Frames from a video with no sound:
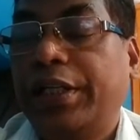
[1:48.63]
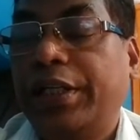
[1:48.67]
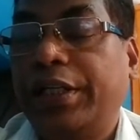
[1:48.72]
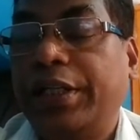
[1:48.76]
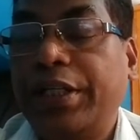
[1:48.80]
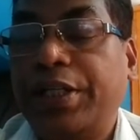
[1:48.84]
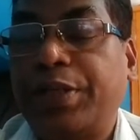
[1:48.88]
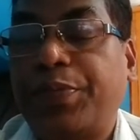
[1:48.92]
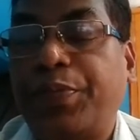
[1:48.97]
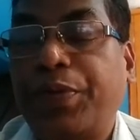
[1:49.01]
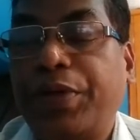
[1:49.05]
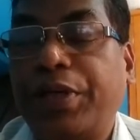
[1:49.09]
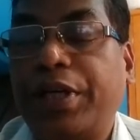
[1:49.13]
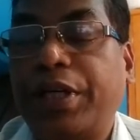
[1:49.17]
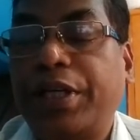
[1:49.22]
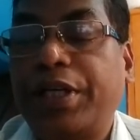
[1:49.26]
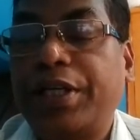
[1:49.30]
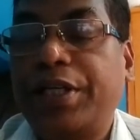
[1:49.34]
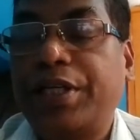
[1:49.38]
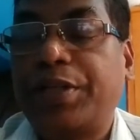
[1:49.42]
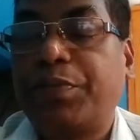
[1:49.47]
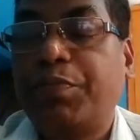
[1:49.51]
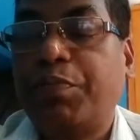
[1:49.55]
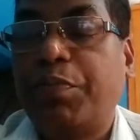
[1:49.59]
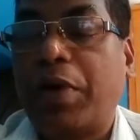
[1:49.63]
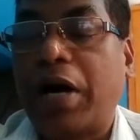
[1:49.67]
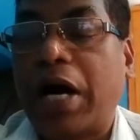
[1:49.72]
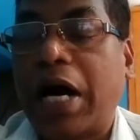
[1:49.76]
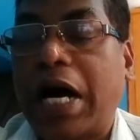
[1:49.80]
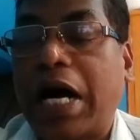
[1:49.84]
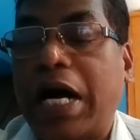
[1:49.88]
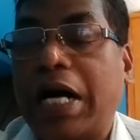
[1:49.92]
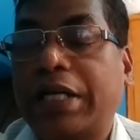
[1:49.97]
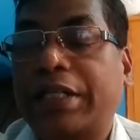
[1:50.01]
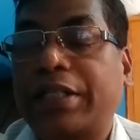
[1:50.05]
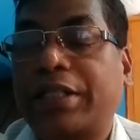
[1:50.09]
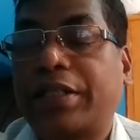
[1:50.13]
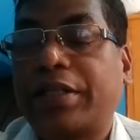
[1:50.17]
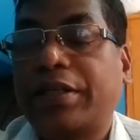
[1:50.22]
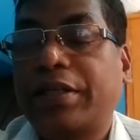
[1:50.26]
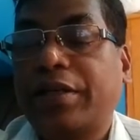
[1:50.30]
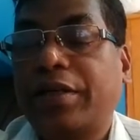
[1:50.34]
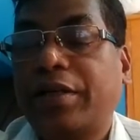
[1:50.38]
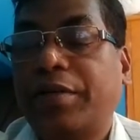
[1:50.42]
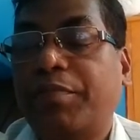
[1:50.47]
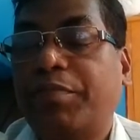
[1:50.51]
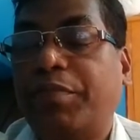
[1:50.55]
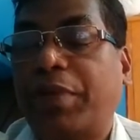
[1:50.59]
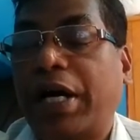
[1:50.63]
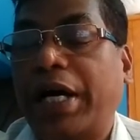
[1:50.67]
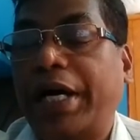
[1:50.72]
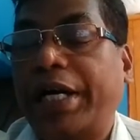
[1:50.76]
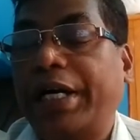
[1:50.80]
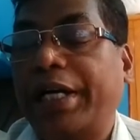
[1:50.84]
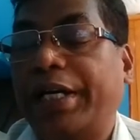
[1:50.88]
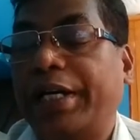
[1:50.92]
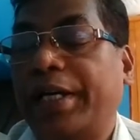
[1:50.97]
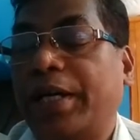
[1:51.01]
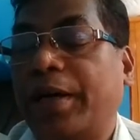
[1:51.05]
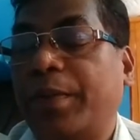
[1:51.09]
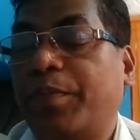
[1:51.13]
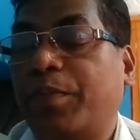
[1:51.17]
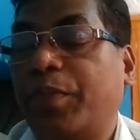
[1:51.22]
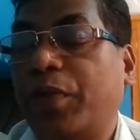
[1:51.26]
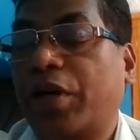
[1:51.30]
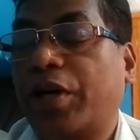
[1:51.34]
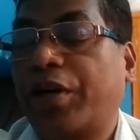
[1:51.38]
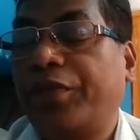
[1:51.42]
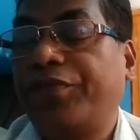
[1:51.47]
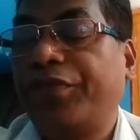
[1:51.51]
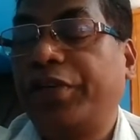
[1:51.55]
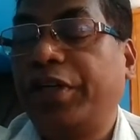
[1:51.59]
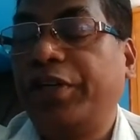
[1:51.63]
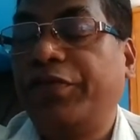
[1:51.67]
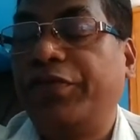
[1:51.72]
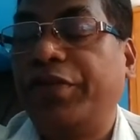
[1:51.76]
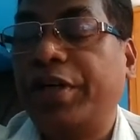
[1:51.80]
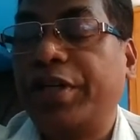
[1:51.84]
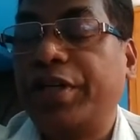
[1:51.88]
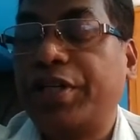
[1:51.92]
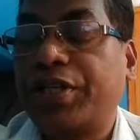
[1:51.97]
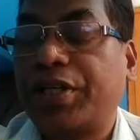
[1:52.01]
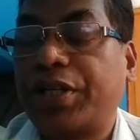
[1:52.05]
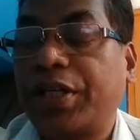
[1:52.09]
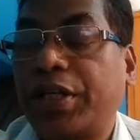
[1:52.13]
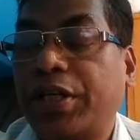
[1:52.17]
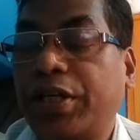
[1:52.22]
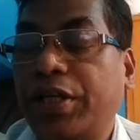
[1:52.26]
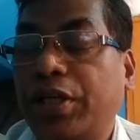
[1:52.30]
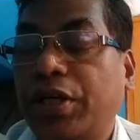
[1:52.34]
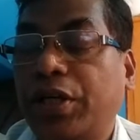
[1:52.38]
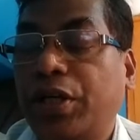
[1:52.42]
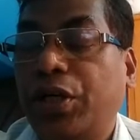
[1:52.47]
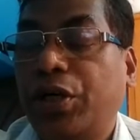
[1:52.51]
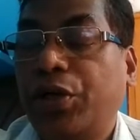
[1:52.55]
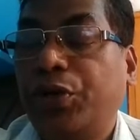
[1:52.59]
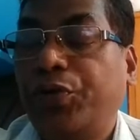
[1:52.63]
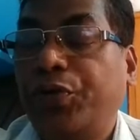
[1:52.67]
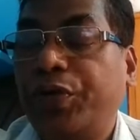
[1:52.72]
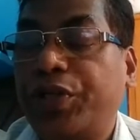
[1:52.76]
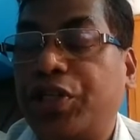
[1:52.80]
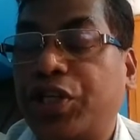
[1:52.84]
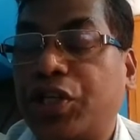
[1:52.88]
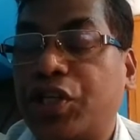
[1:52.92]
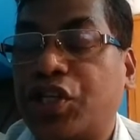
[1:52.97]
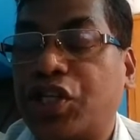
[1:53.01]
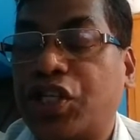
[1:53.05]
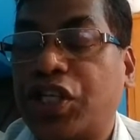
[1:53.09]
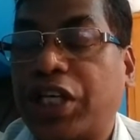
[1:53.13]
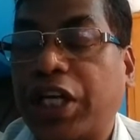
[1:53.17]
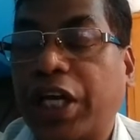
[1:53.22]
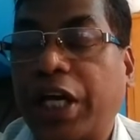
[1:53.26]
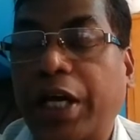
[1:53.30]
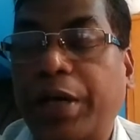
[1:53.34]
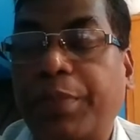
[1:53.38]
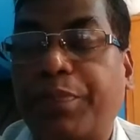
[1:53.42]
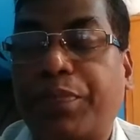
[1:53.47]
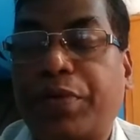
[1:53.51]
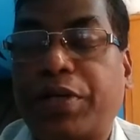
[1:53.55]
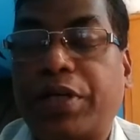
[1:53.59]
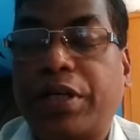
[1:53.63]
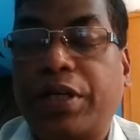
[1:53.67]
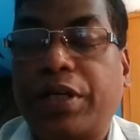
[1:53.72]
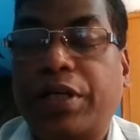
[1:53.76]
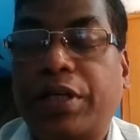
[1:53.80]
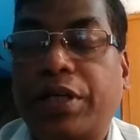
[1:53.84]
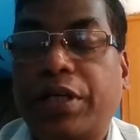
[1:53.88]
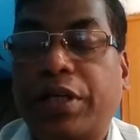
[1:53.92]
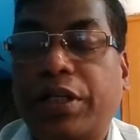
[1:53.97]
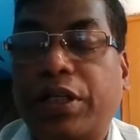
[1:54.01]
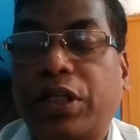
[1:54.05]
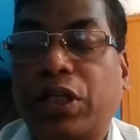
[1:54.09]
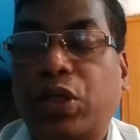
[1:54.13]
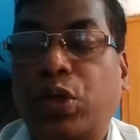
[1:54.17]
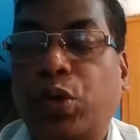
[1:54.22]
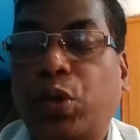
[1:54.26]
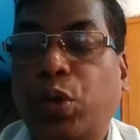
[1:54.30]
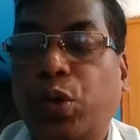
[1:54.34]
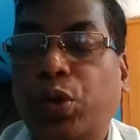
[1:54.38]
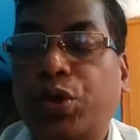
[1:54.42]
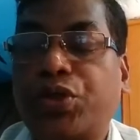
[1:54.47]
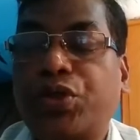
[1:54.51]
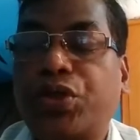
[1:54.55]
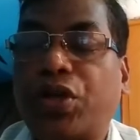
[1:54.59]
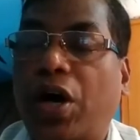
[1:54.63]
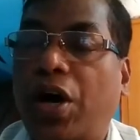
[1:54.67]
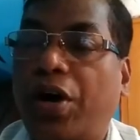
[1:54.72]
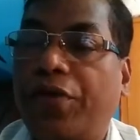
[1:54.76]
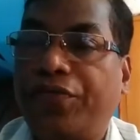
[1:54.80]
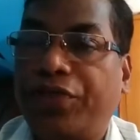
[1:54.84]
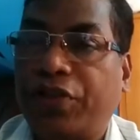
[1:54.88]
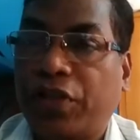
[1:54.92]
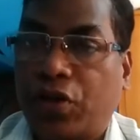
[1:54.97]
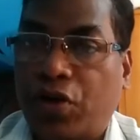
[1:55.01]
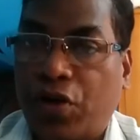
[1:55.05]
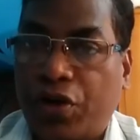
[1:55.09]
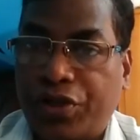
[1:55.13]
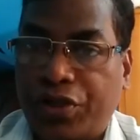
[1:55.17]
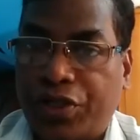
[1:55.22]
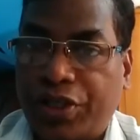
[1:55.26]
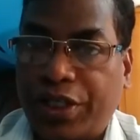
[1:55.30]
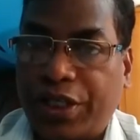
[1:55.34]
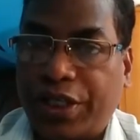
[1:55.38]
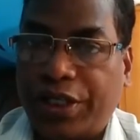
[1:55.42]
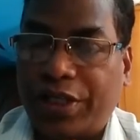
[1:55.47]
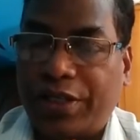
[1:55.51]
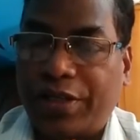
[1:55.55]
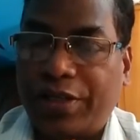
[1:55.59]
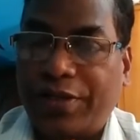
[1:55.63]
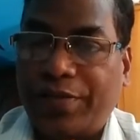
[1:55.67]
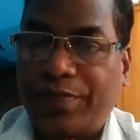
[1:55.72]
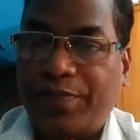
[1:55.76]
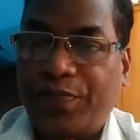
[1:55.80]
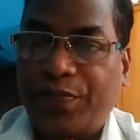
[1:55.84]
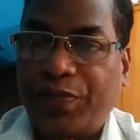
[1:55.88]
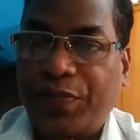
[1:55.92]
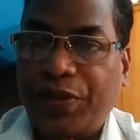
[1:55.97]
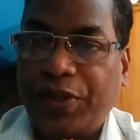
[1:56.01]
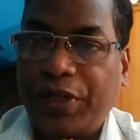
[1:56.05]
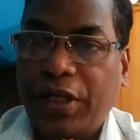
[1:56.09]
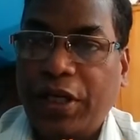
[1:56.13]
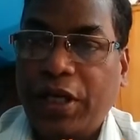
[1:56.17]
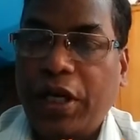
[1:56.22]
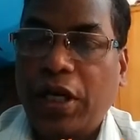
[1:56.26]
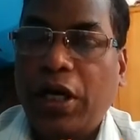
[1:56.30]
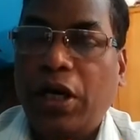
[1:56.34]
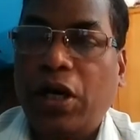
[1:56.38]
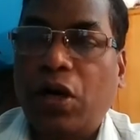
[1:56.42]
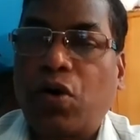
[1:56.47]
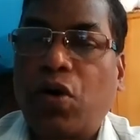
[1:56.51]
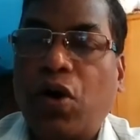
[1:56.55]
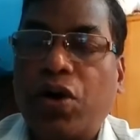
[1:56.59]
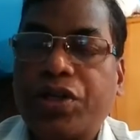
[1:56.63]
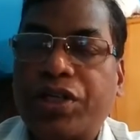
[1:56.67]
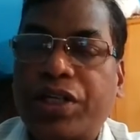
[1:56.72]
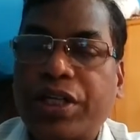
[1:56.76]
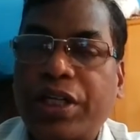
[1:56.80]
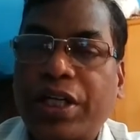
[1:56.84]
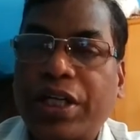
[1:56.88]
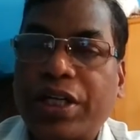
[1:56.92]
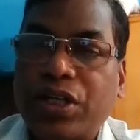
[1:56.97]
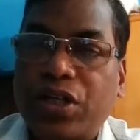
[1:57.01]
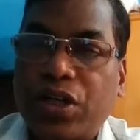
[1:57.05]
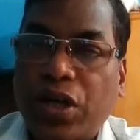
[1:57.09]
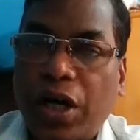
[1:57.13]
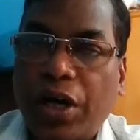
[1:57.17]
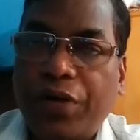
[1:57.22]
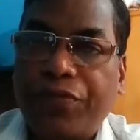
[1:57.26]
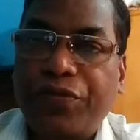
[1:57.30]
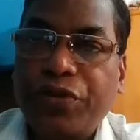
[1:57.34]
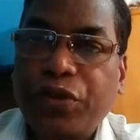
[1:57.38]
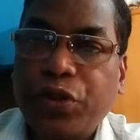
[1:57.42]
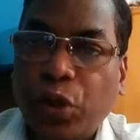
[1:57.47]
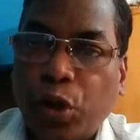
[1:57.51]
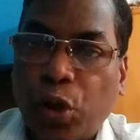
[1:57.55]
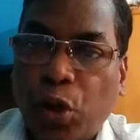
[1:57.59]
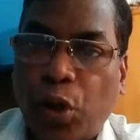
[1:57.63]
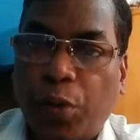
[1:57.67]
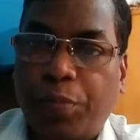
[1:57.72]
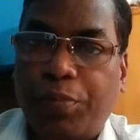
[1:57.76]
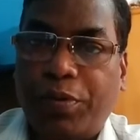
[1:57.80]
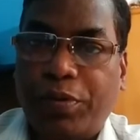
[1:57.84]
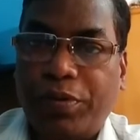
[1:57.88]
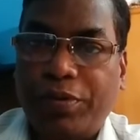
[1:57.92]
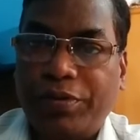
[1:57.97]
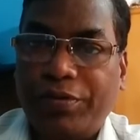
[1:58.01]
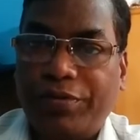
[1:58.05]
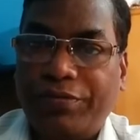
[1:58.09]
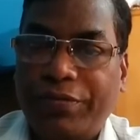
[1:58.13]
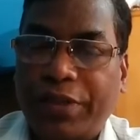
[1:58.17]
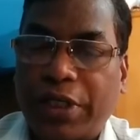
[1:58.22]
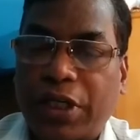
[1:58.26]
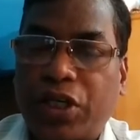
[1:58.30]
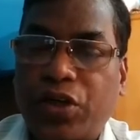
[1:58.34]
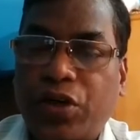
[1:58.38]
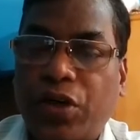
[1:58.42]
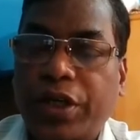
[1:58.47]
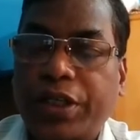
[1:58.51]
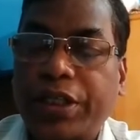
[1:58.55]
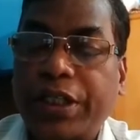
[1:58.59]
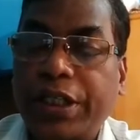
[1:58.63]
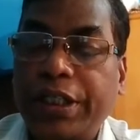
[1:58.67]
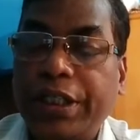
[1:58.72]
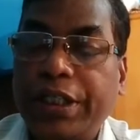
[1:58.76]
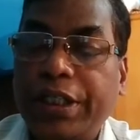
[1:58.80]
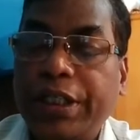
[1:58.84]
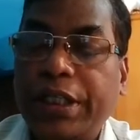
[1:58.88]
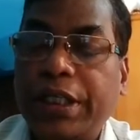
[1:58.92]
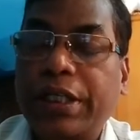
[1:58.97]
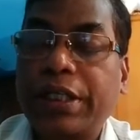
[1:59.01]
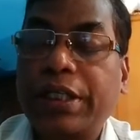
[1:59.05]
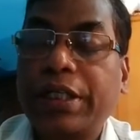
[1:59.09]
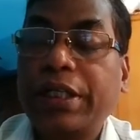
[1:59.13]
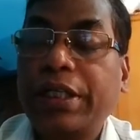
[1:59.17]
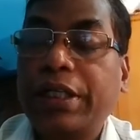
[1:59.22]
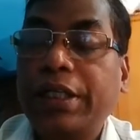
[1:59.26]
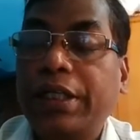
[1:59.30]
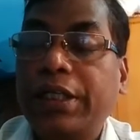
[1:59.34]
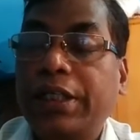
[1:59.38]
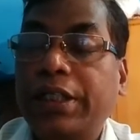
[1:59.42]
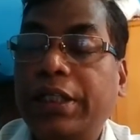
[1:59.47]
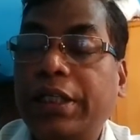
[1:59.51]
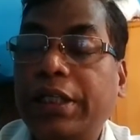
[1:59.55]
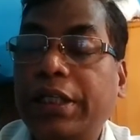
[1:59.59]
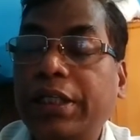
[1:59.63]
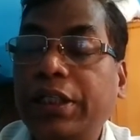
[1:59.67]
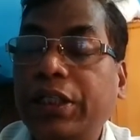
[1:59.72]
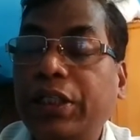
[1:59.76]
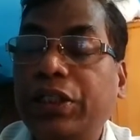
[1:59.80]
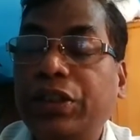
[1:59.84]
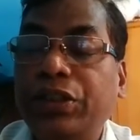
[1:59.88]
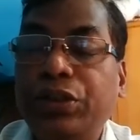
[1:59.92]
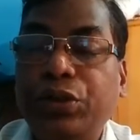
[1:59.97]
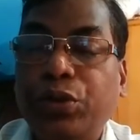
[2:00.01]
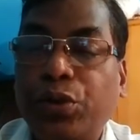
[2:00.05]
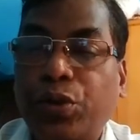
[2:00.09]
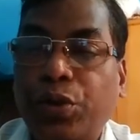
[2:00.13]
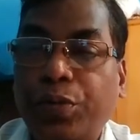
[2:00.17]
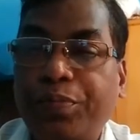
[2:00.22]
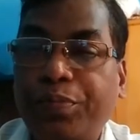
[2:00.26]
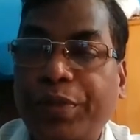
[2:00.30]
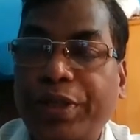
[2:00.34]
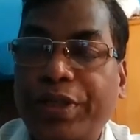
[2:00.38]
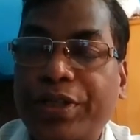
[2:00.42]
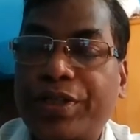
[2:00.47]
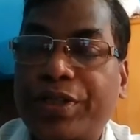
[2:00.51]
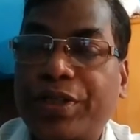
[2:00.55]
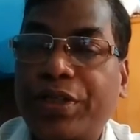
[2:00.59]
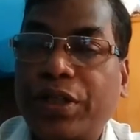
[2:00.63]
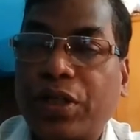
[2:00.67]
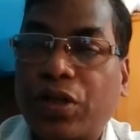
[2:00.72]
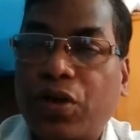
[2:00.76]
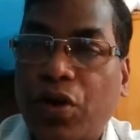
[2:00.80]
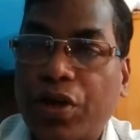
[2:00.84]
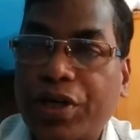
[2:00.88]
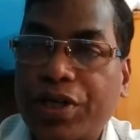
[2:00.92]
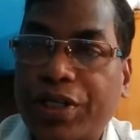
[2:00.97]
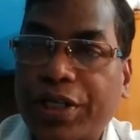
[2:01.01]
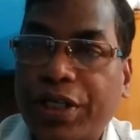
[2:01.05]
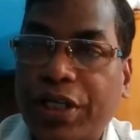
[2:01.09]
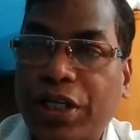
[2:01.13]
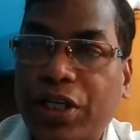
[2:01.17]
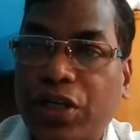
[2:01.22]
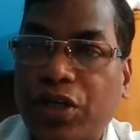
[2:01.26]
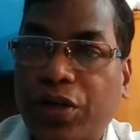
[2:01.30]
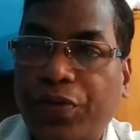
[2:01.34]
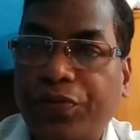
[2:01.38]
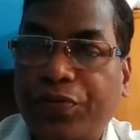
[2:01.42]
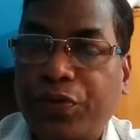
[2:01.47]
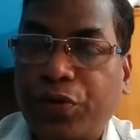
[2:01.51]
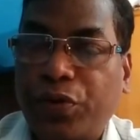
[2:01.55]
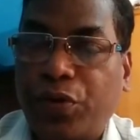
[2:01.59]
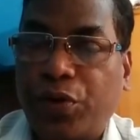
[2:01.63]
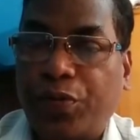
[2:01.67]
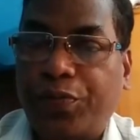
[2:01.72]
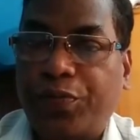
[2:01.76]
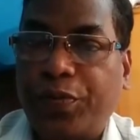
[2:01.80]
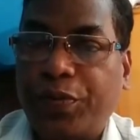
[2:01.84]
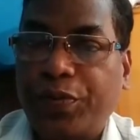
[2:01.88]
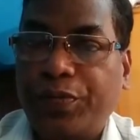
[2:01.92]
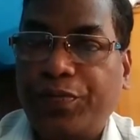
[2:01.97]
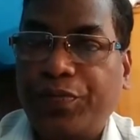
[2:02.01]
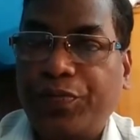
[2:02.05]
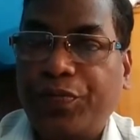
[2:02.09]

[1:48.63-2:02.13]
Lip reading: this period is marked by a number of events which shaped the course of the continent of Europe. We are talking here, the Europe means the continent of Europe.